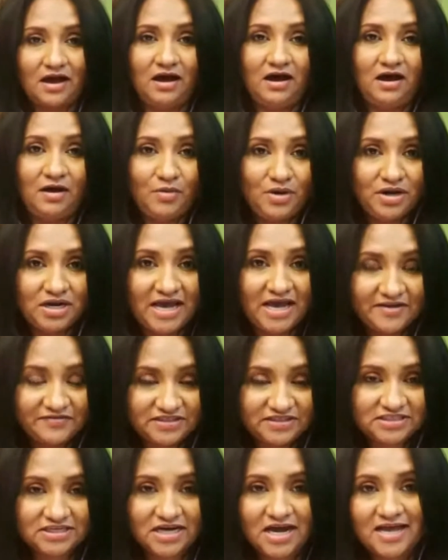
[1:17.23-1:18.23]
our
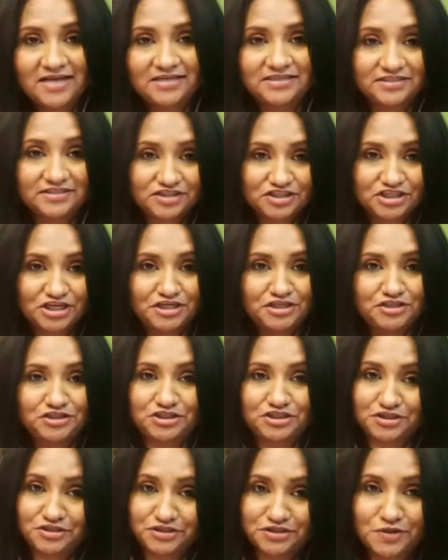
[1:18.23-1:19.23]
lifestyle has changed
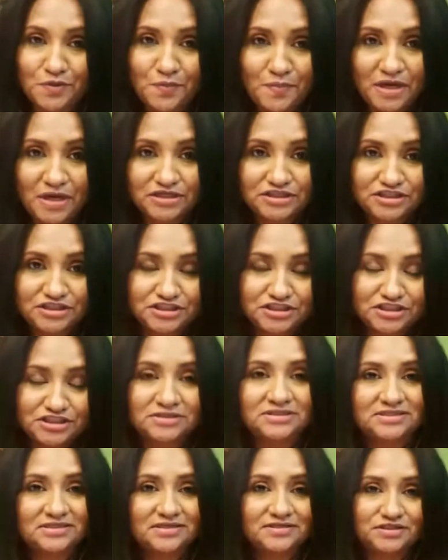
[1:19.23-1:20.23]
so much,
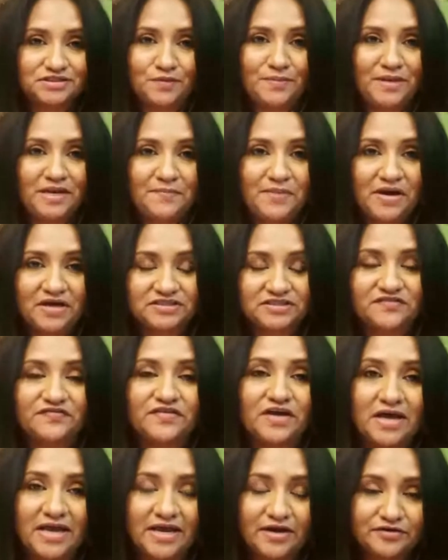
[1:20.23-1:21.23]
and so many parts of
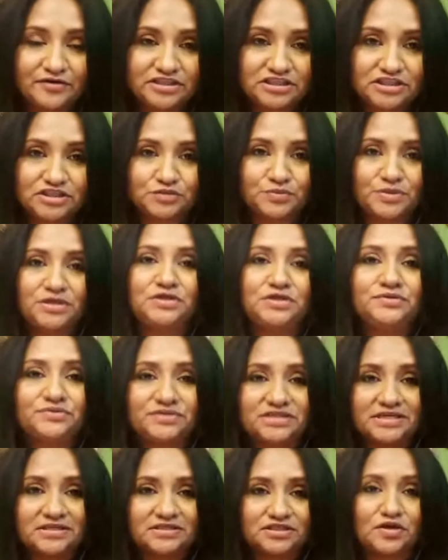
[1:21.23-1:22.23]
our heritage we're
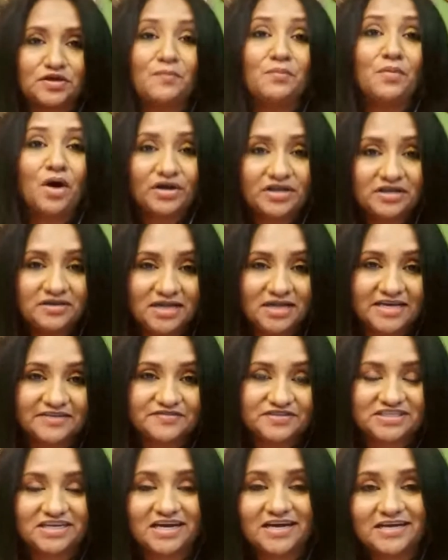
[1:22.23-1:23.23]
losing to a modern
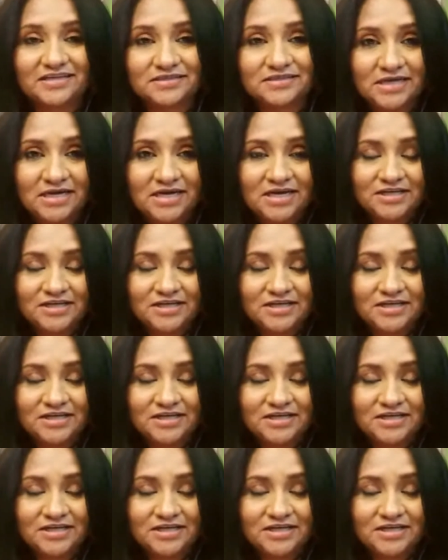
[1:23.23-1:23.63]
lifestyle.